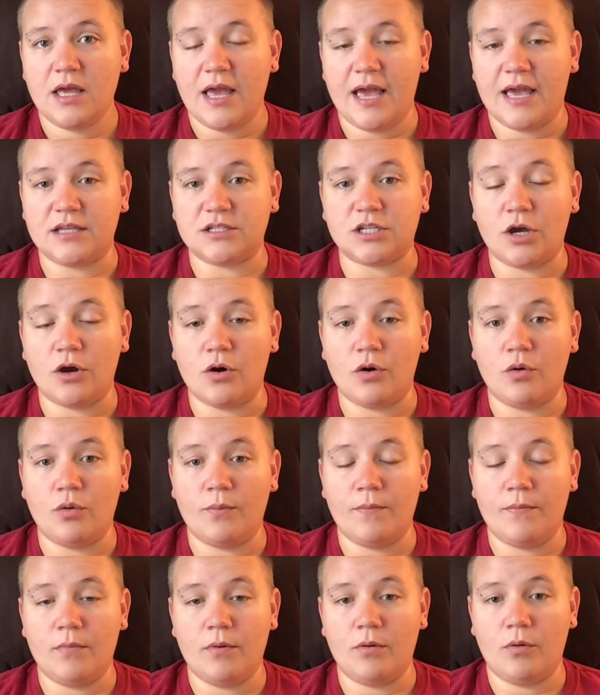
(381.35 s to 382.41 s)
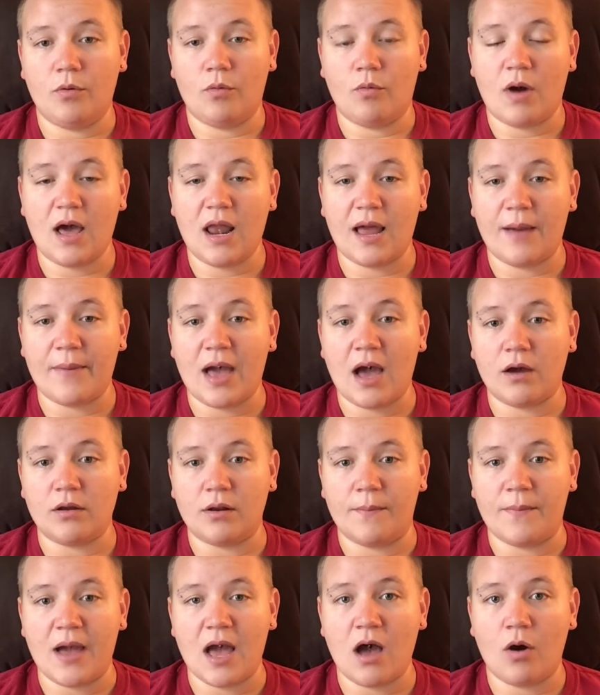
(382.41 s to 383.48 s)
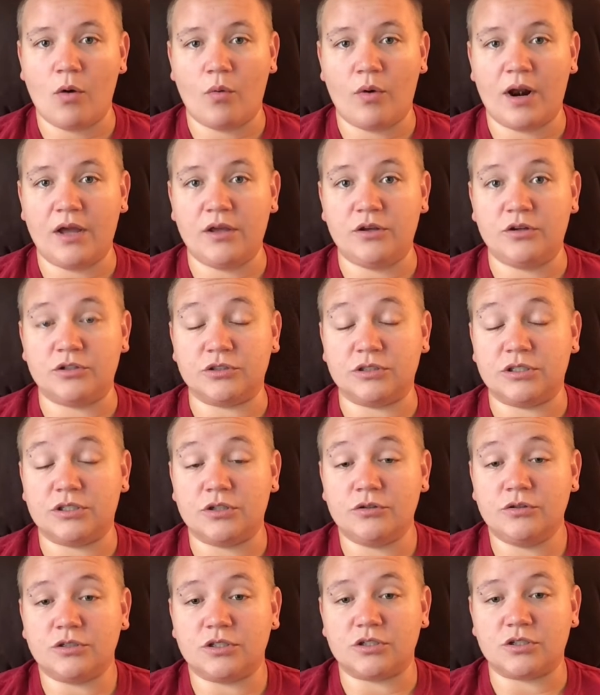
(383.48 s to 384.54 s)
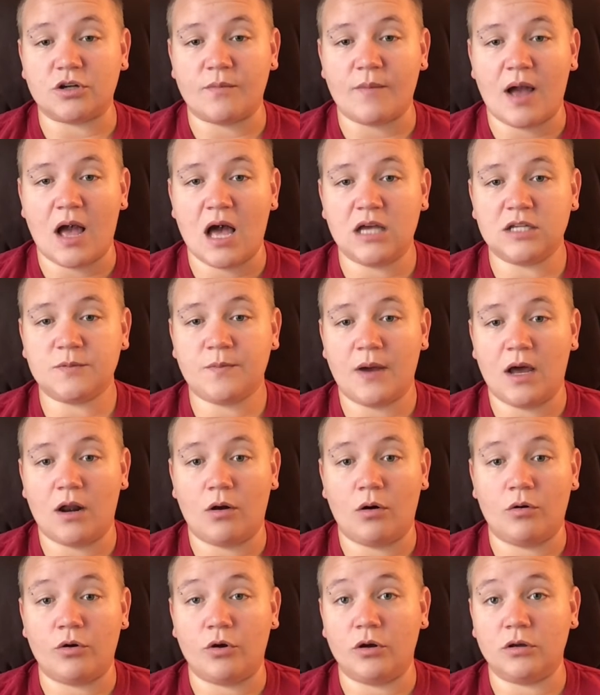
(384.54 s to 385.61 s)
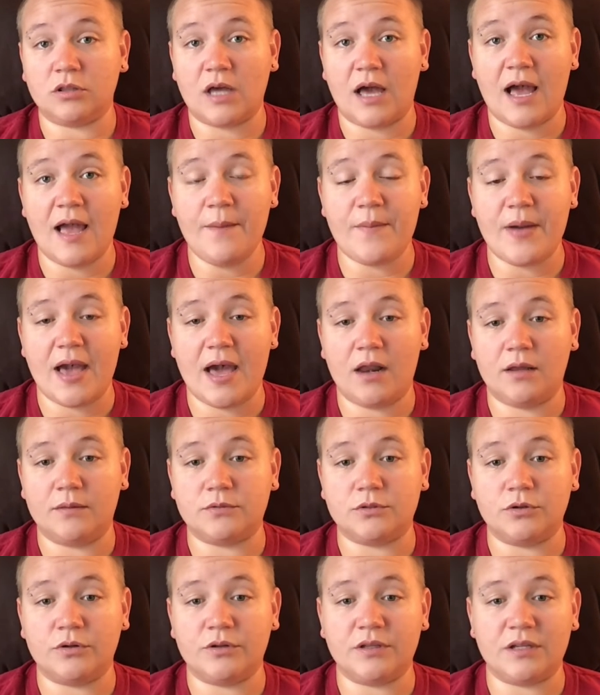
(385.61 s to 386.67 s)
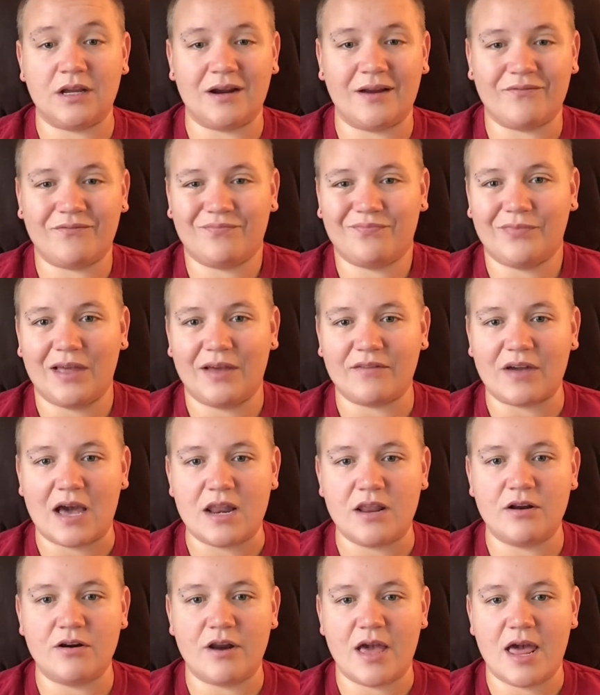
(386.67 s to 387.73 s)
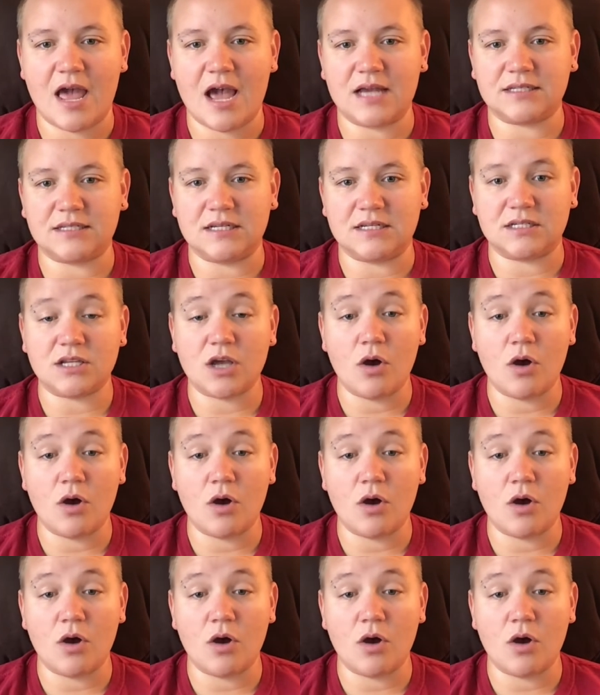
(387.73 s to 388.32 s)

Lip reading: and so while I'm out and about, what I usually do is just turn my hotspot on, hook the iPad up to it, and there I've got internet access.